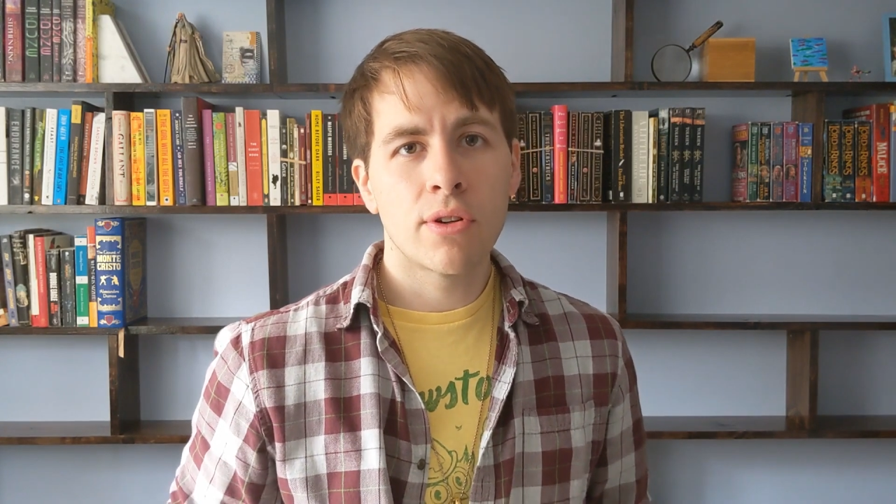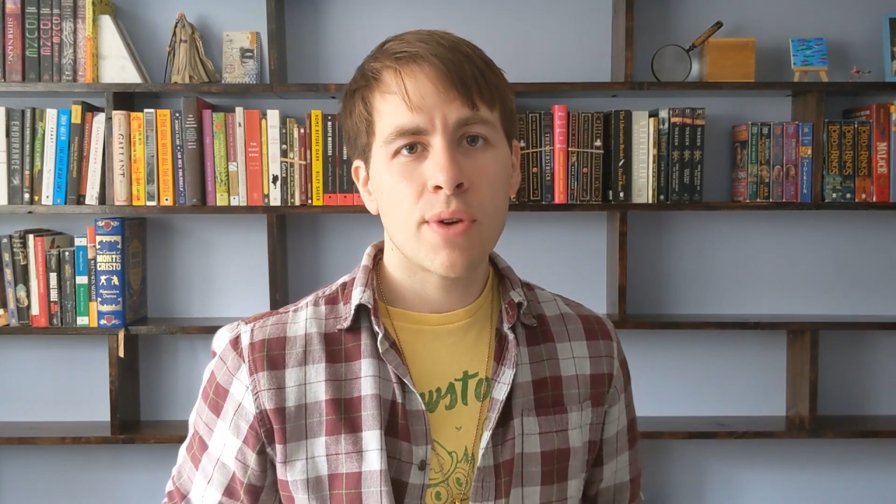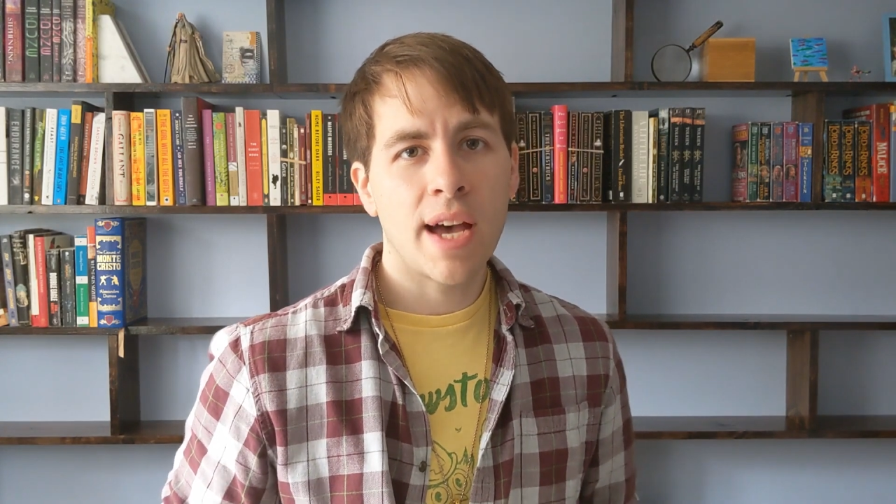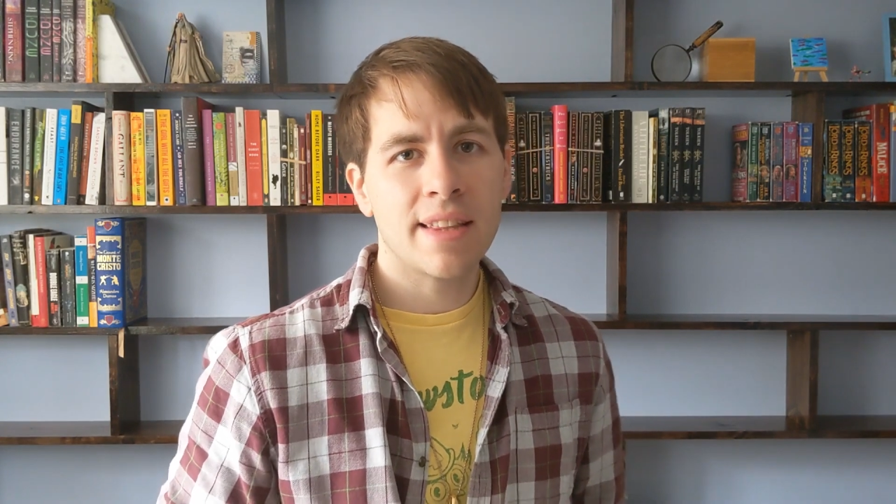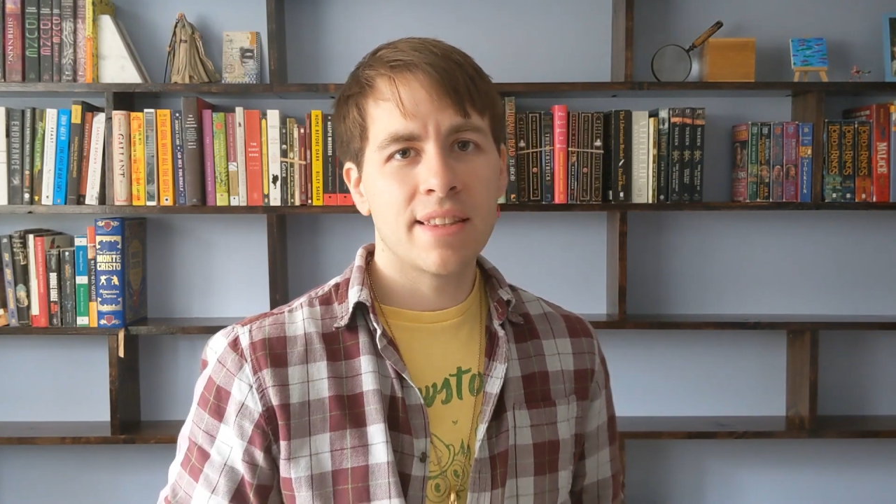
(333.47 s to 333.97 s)

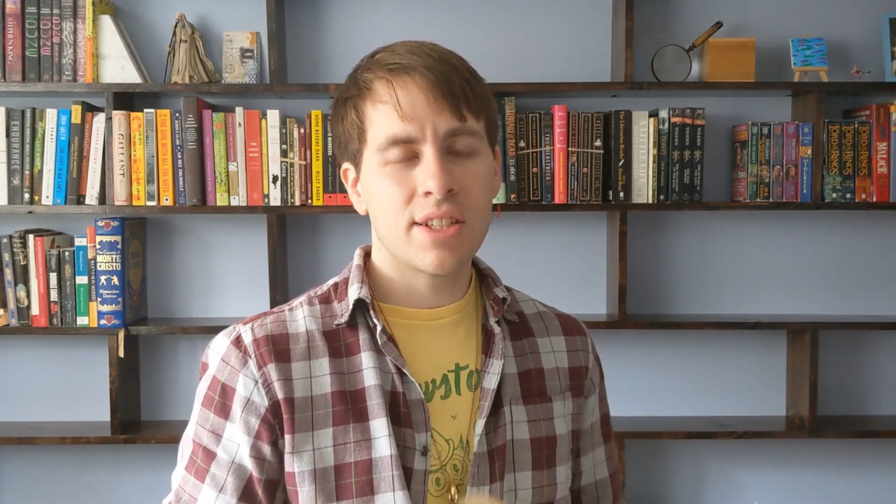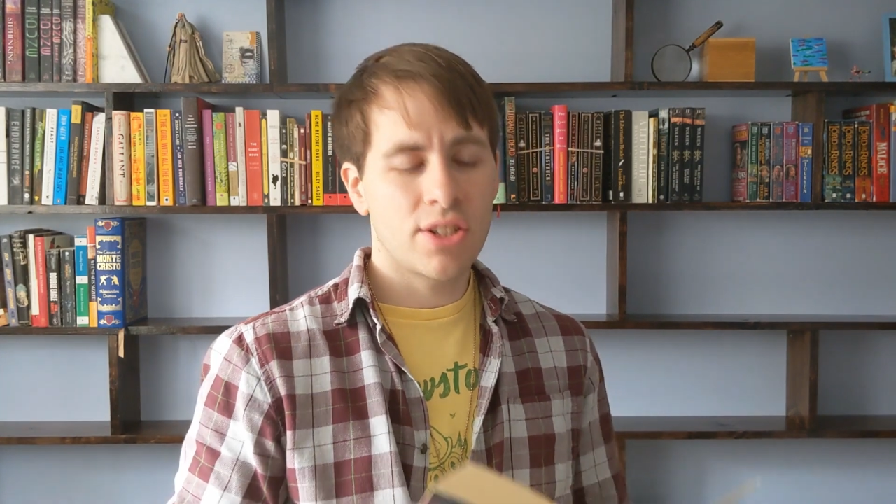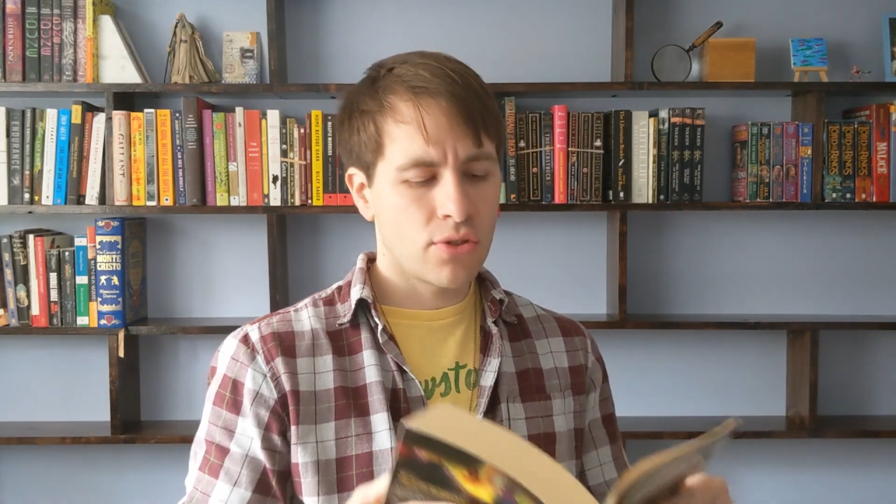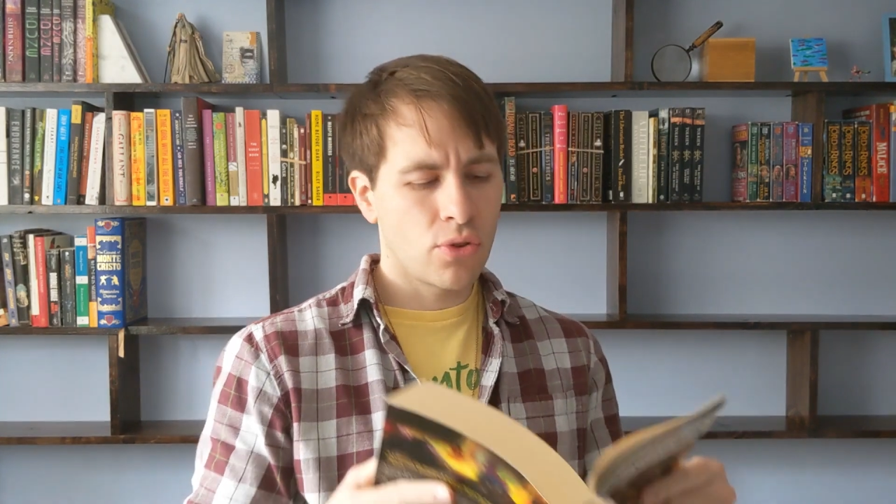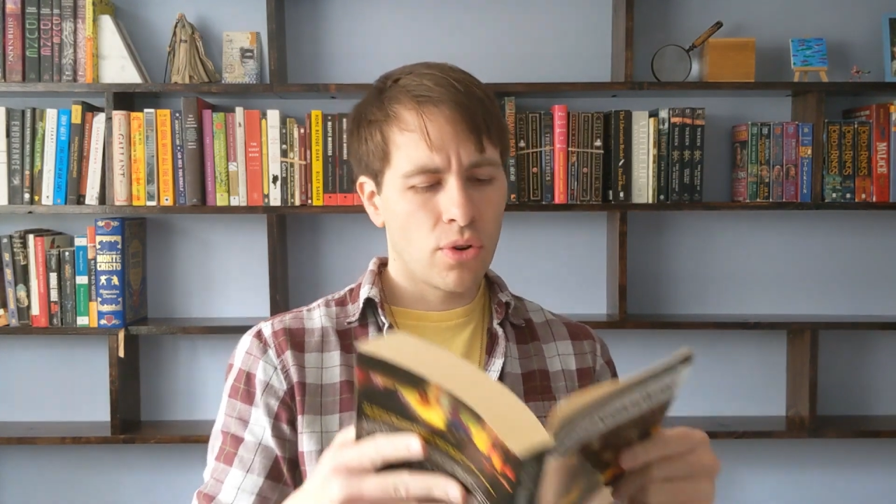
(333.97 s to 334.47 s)
who had
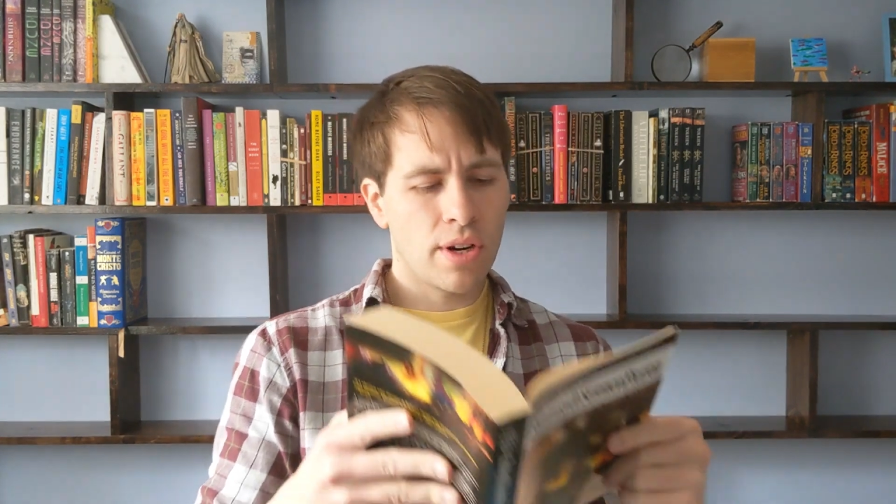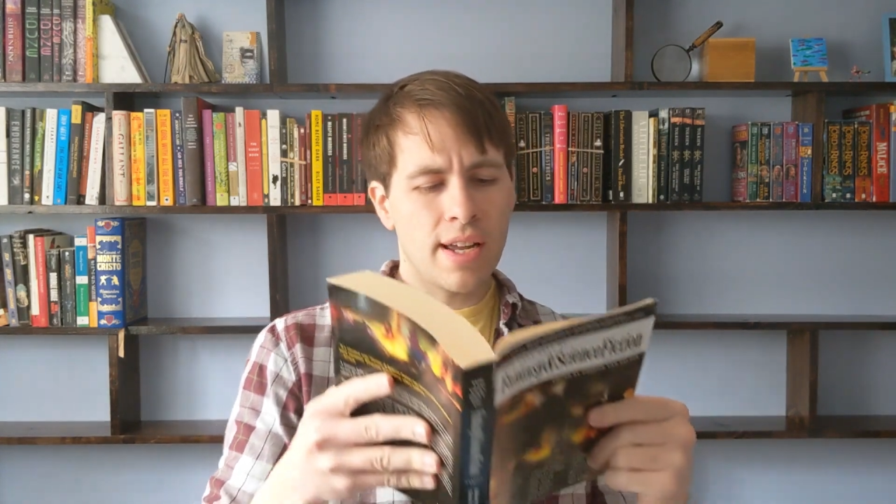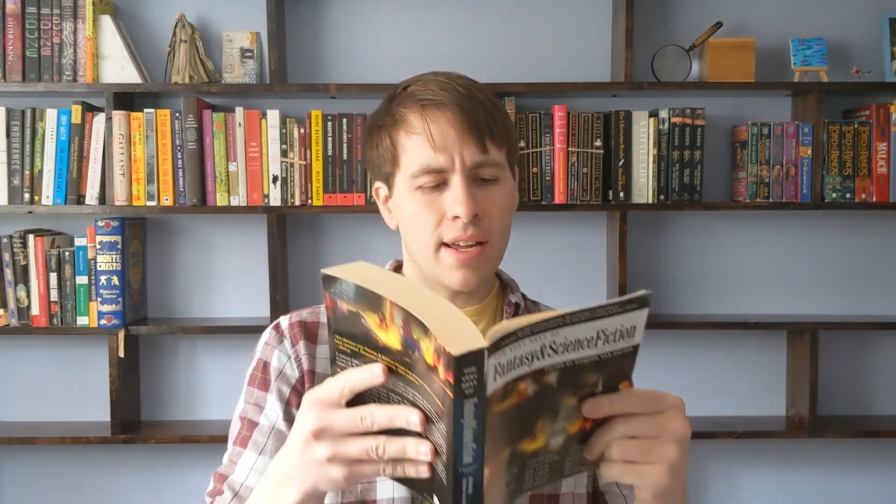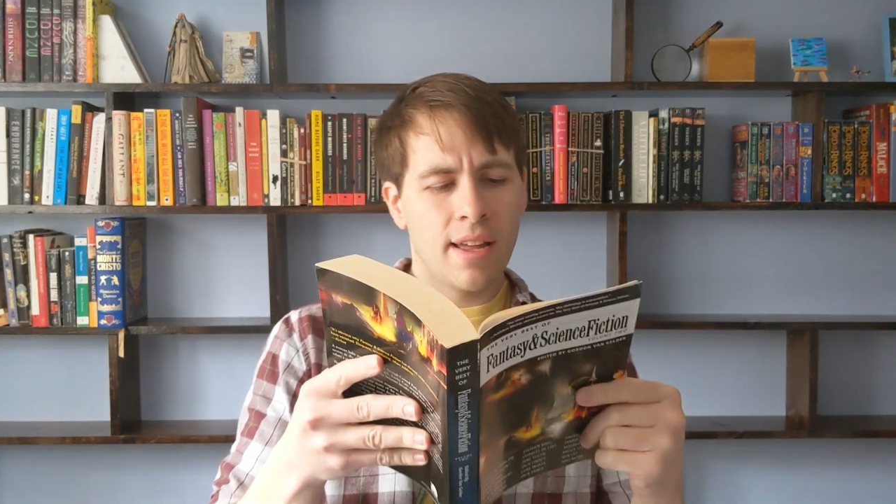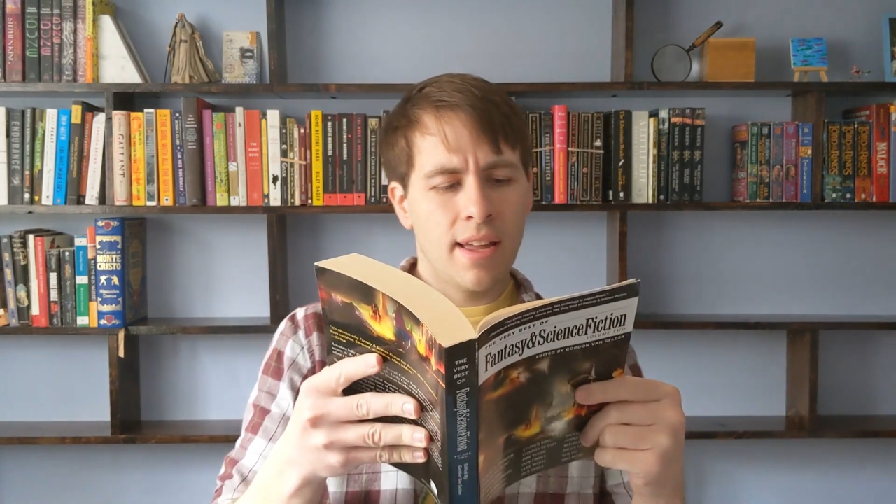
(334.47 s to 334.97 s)
this
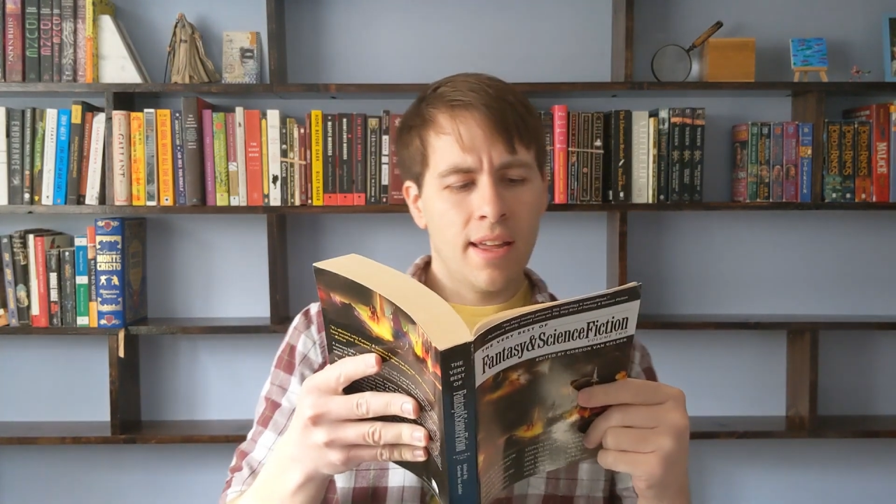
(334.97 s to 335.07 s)
story,